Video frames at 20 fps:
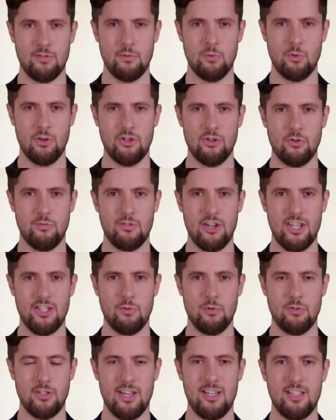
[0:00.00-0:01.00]
When you're
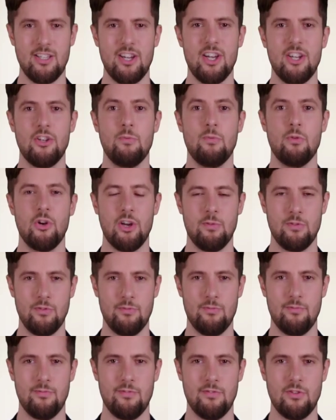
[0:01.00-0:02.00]
faced with any kind of
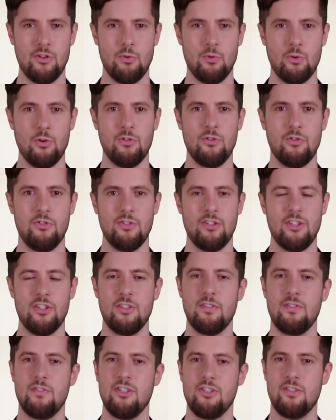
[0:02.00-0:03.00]
problem, whether it's an
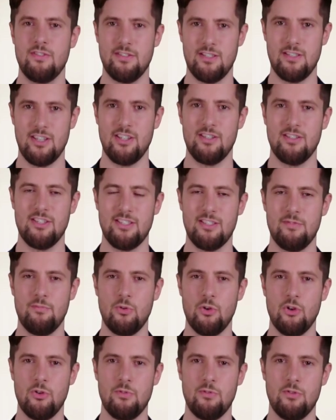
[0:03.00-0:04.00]
illness, a
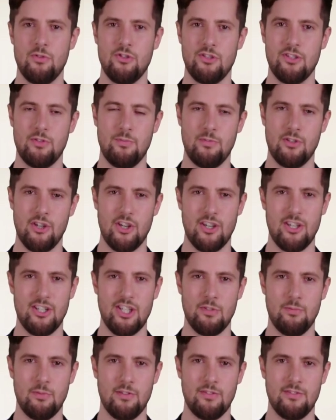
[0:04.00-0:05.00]
disappointment, or something
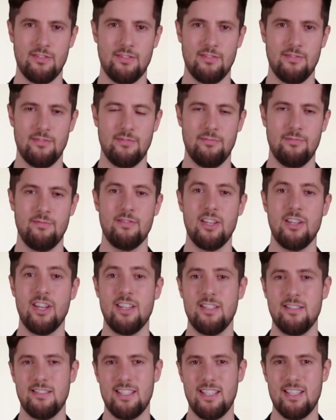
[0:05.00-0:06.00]
unexpected,
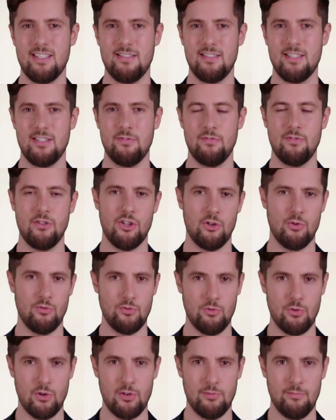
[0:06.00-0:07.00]
it's easy to feel
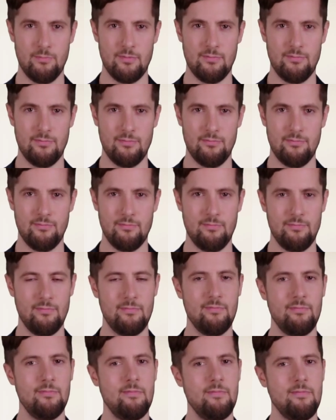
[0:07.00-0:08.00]
overwhelmed.
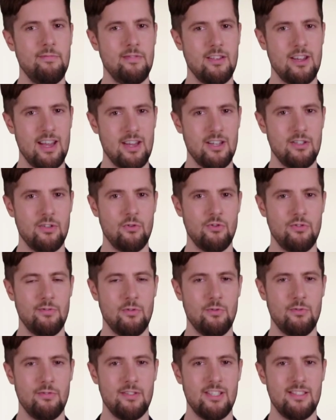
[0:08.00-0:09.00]
In those
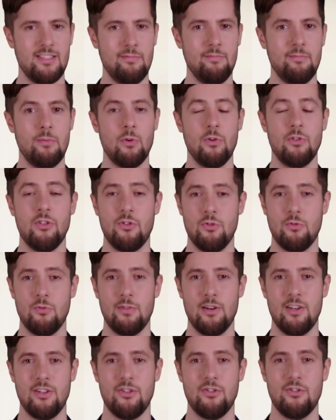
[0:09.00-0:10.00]
moments, it's important to
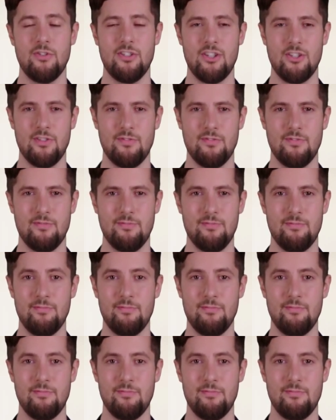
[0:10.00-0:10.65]
remind yourself,